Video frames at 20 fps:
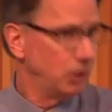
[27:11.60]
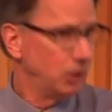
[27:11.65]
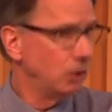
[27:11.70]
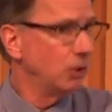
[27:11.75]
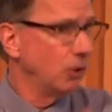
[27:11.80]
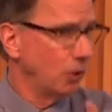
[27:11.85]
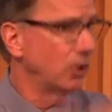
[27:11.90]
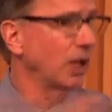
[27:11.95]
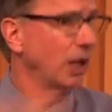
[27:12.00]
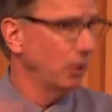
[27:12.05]

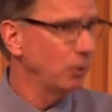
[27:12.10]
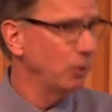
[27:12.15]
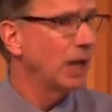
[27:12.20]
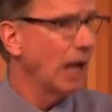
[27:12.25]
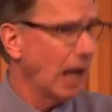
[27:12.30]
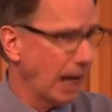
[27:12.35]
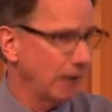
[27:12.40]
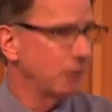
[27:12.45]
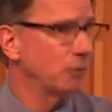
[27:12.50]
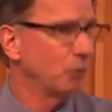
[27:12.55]
Okay,
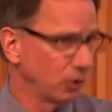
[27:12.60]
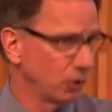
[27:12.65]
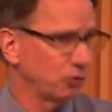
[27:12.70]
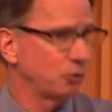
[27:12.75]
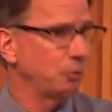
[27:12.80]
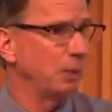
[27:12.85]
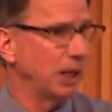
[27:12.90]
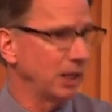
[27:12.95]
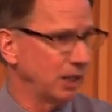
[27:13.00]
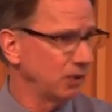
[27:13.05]
we're
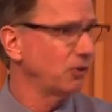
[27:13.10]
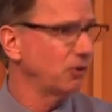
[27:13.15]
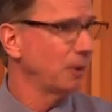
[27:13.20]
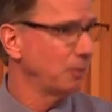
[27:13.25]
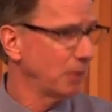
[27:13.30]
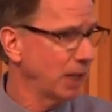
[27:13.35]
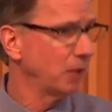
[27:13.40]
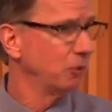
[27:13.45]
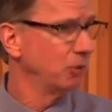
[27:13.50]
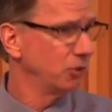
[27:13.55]
speaking the same
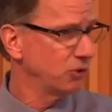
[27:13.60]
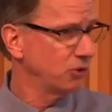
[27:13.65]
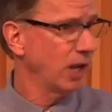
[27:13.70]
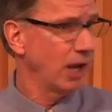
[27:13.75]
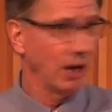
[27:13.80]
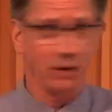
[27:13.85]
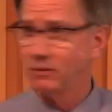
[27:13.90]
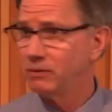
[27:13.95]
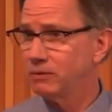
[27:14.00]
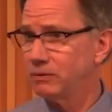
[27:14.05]
language now.